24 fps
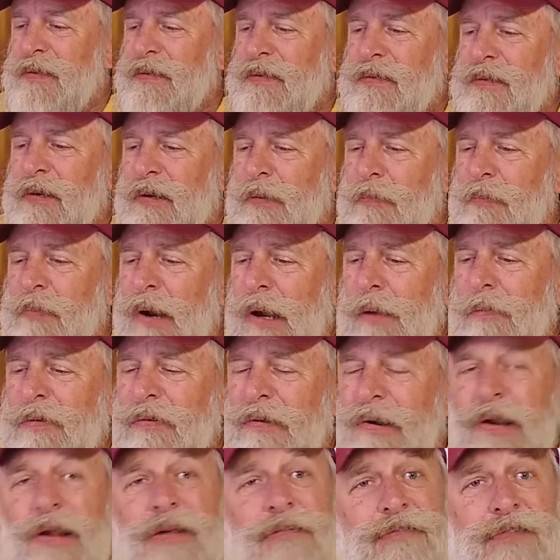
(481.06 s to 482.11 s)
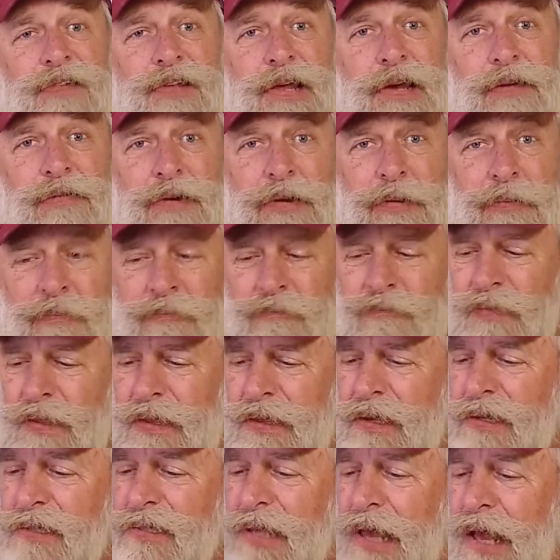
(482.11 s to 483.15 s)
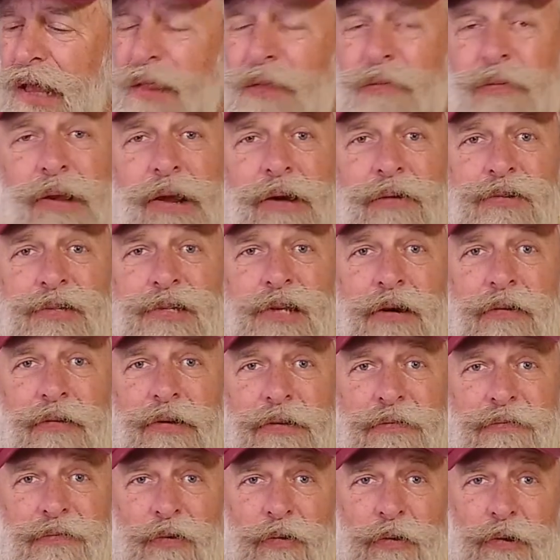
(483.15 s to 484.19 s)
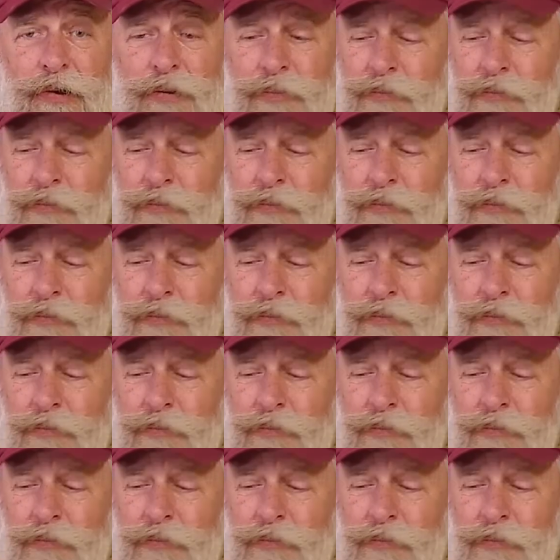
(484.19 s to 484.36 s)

Tart pomegranate flavor, exactly what I was going for.